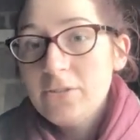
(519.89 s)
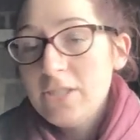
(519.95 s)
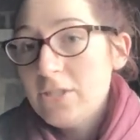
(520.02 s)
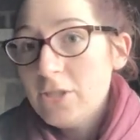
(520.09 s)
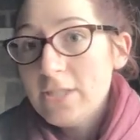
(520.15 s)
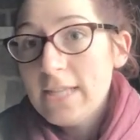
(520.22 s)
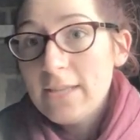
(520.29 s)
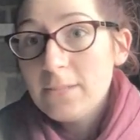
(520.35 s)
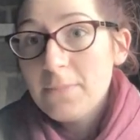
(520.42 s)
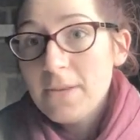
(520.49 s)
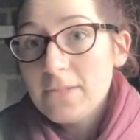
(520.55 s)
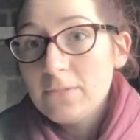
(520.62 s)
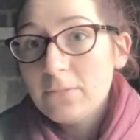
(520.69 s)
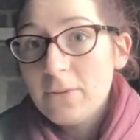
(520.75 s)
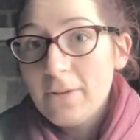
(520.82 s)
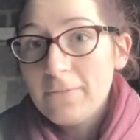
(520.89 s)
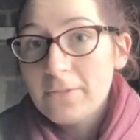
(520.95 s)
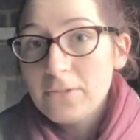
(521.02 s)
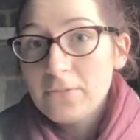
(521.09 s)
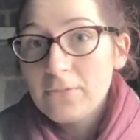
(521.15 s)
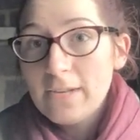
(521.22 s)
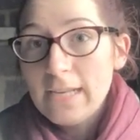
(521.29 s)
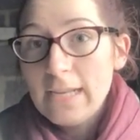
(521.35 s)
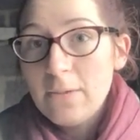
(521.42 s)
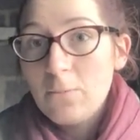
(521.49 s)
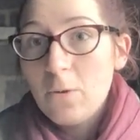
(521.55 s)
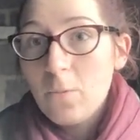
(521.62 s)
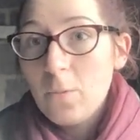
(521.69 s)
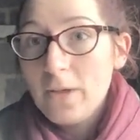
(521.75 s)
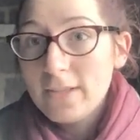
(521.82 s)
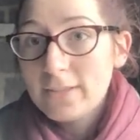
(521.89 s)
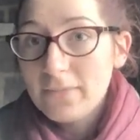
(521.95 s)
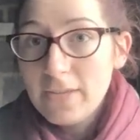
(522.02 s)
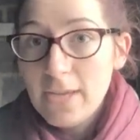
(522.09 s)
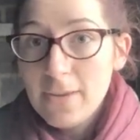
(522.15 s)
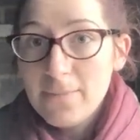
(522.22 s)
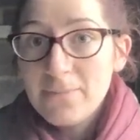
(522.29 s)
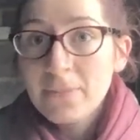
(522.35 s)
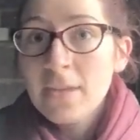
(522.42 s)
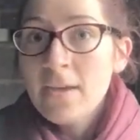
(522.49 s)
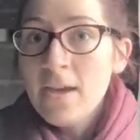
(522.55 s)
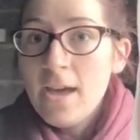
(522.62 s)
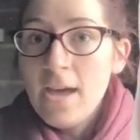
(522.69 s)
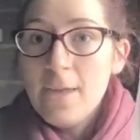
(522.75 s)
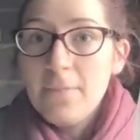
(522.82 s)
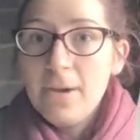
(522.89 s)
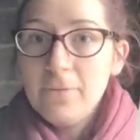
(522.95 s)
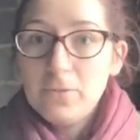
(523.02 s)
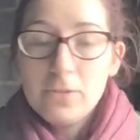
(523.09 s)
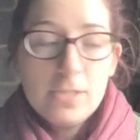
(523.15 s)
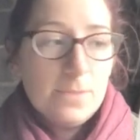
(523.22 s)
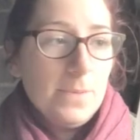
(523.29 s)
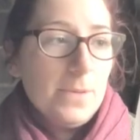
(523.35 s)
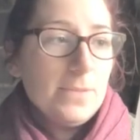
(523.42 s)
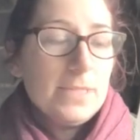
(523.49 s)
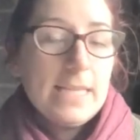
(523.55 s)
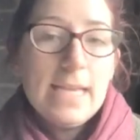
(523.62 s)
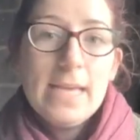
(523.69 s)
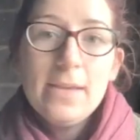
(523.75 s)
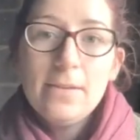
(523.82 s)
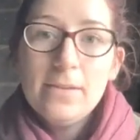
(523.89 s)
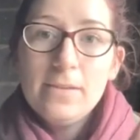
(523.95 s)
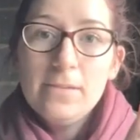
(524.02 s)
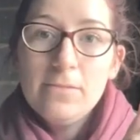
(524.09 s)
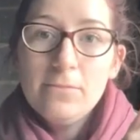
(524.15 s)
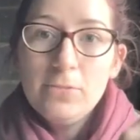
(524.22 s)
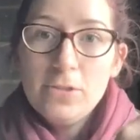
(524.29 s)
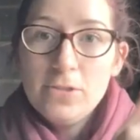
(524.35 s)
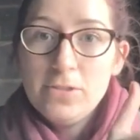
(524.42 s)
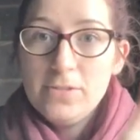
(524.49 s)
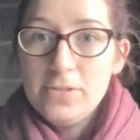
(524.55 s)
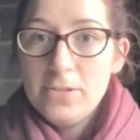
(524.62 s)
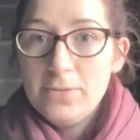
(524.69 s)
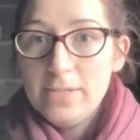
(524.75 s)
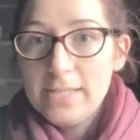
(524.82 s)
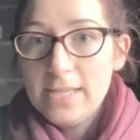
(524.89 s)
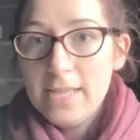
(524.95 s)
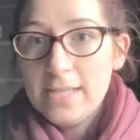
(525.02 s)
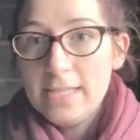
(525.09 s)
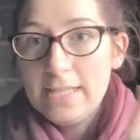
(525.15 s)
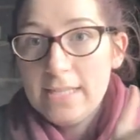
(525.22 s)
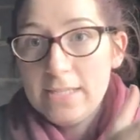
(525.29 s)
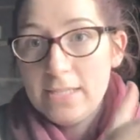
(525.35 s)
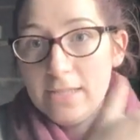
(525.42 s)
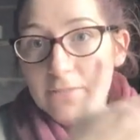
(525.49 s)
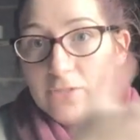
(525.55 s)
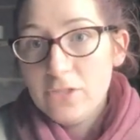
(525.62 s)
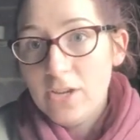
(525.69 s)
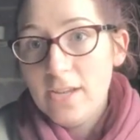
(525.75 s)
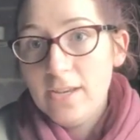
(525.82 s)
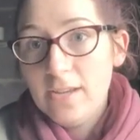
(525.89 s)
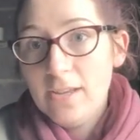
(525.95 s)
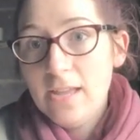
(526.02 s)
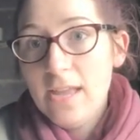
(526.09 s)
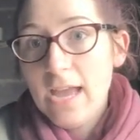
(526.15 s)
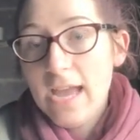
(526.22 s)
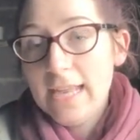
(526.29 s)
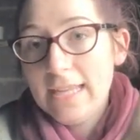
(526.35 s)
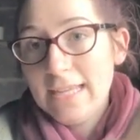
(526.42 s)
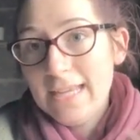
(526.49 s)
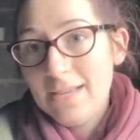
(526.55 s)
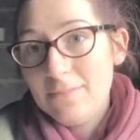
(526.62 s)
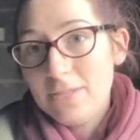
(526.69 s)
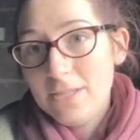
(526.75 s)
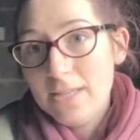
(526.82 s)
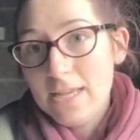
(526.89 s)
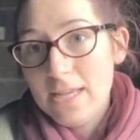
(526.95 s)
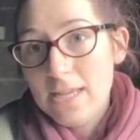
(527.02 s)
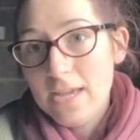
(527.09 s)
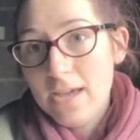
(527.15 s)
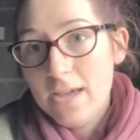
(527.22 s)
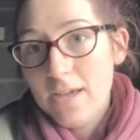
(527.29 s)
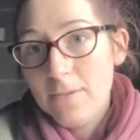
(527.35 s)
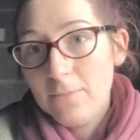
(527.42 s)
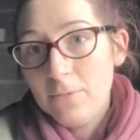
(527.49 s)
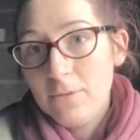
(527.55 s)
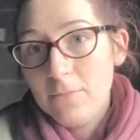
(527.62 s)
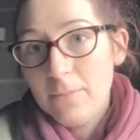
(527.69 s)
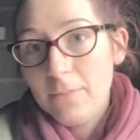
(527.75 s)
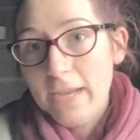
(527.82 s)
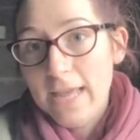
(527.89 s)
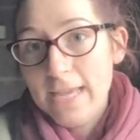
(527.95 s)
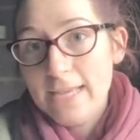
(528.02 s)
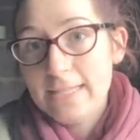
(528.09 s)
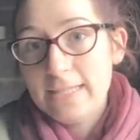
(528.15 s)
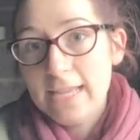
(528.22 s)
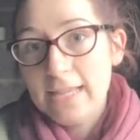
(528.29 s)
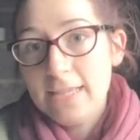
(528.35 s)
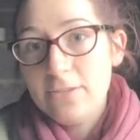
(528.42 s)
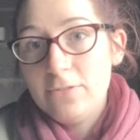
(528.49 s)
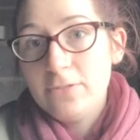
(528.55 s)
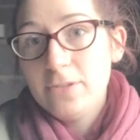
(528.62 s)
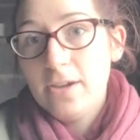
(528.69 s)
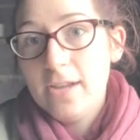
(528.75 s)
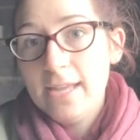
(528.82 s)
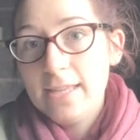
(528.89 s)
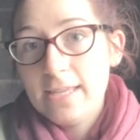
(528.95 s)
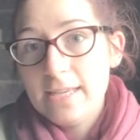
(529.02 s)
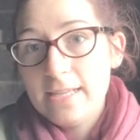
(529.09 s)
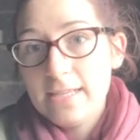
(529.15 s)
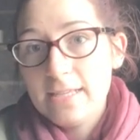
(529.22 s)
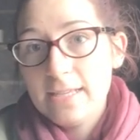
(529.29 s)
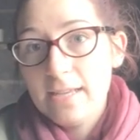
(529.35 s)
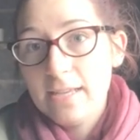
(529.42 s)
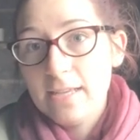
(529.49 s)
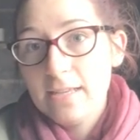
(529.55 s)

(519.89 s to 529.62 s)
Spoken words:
It's just down to personal preference really and what works for you. I've got the spoons here. What you do is you insert this into the vagina and it keeps the womb in place, and then you tie these